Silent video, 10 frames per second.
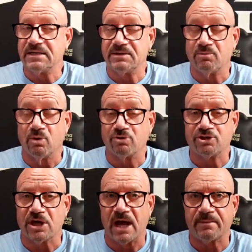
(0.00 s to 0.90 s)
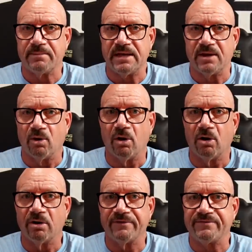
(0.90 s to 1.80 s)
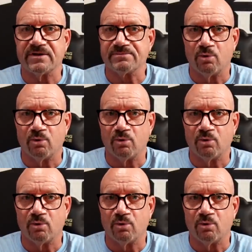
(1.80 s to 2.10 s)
It won't shock me at all if there's